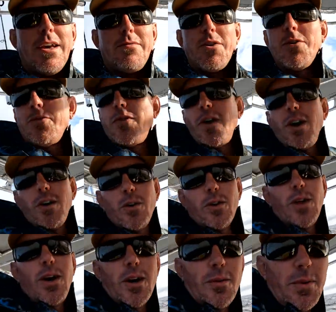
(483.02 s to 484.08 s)
If you follow
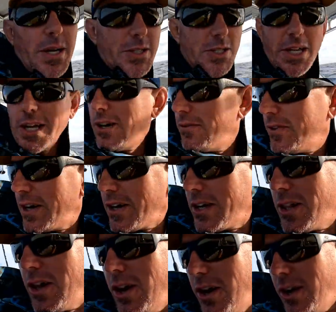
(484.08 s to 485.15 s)
along on my channel
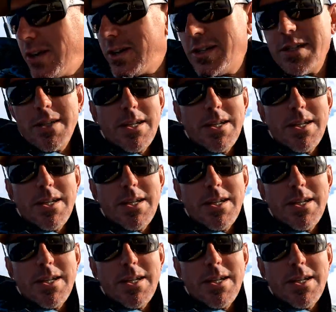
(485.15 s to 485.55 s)
very long,